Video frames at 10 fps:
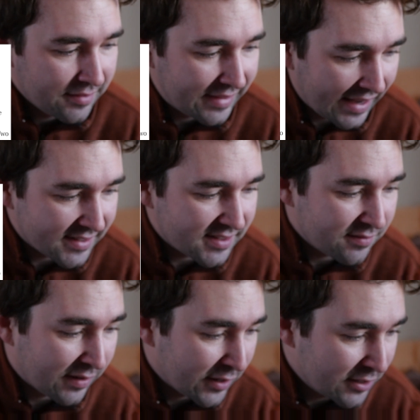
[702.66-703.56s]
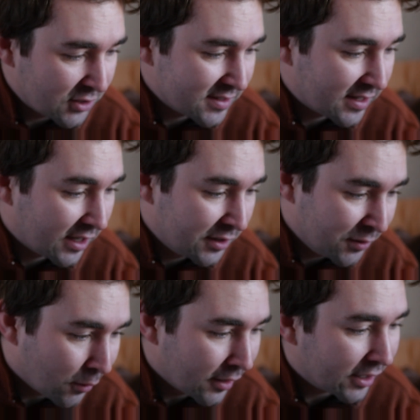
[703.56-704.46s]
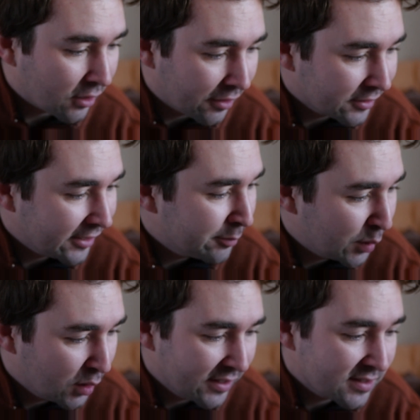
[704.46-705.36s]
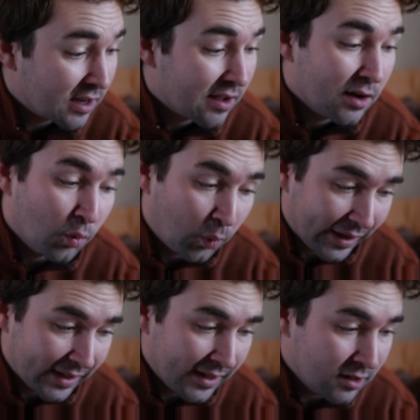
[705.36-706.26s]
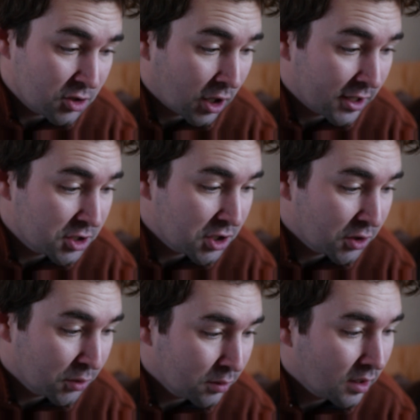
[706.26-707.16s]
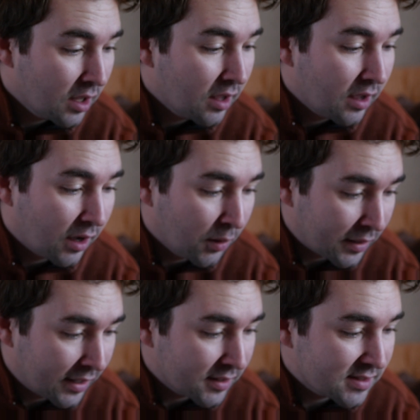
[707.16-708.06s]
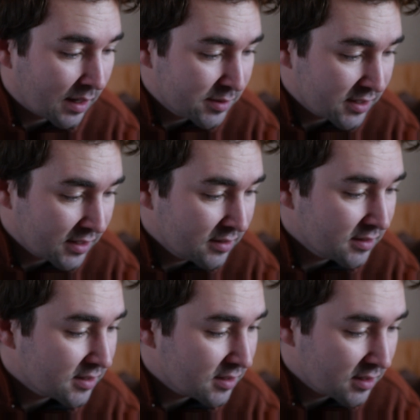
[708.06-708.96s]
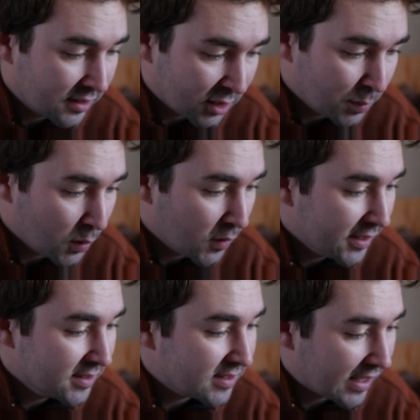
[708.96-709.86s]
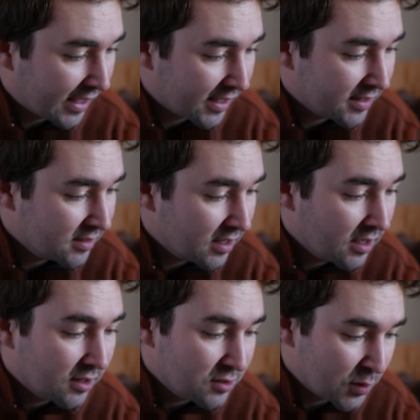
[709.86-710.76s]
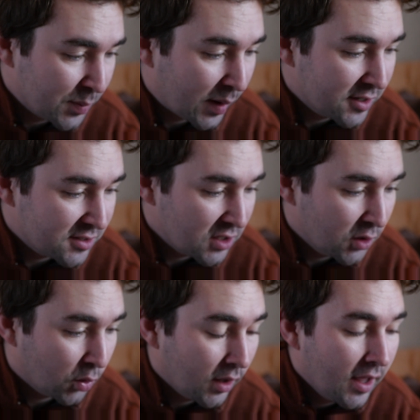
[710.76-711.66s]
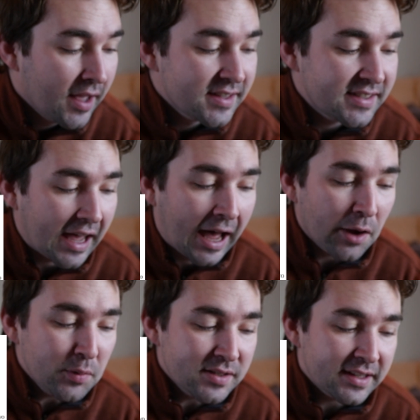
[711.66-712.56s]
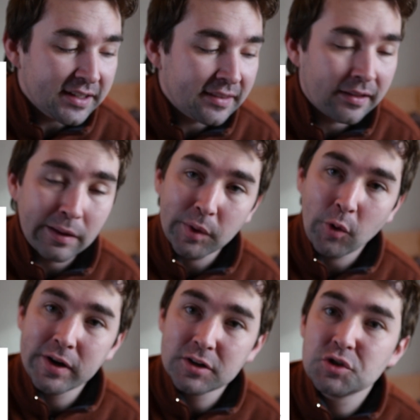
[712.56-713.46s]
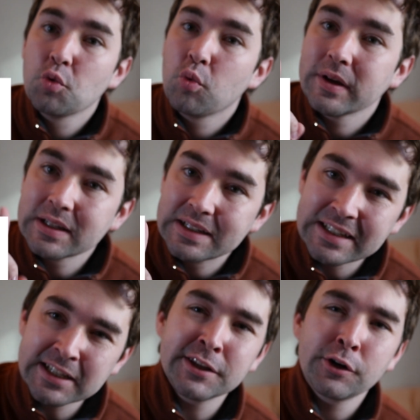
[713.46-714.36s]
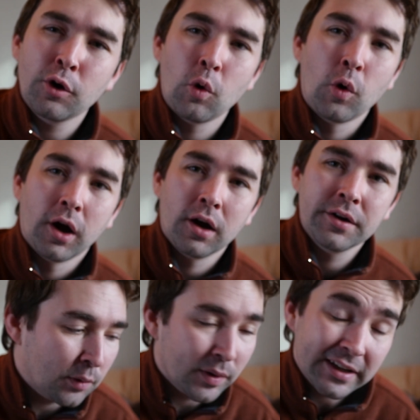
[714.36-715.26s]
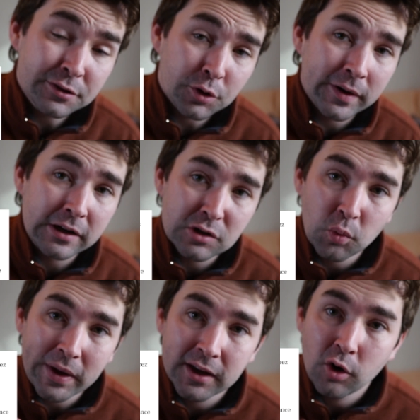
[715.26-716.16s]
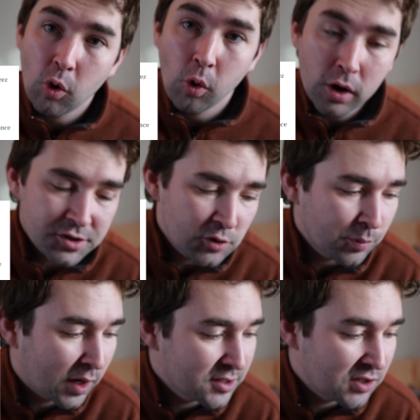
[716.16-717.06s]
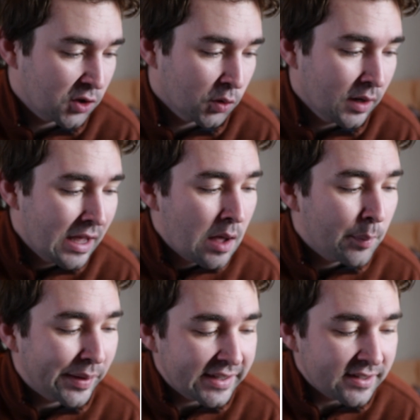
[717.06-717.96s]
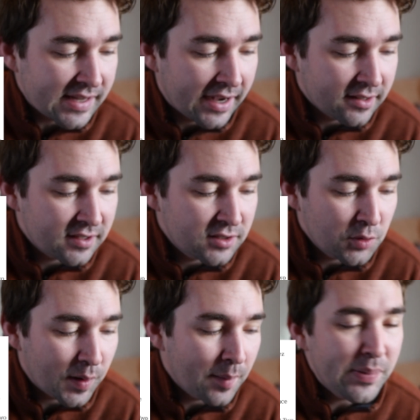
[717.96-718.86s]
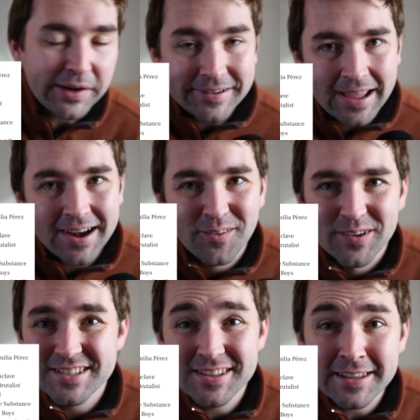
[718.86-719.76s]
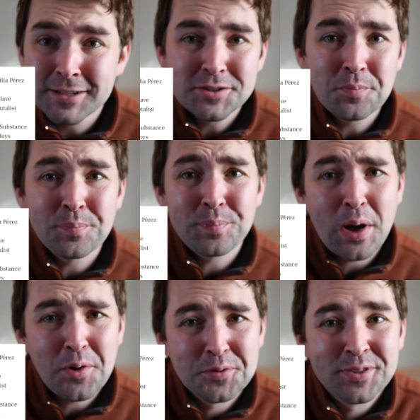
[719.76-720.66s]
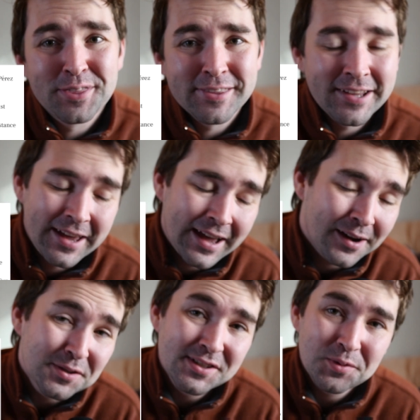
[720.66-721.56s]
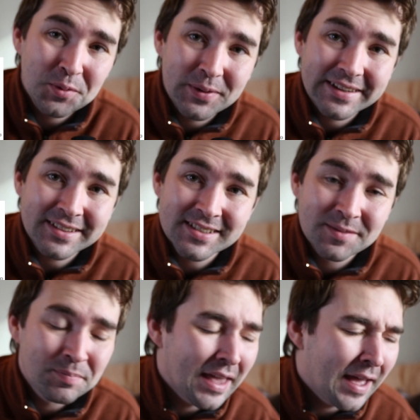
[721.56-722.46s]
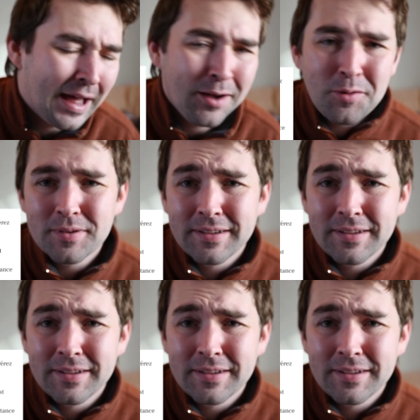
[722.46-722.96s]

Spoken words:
That's very interesting. Anora, Conclave, Brutalist, Wicked, John Chu. Okay, Substance, Nickel Boys, and Dune Part 2. See, I was thinking that they were going to do either or. They were either going to do Wicked or Dune Part 2, but they decided to do a bigger category so they could do both. How sweet. How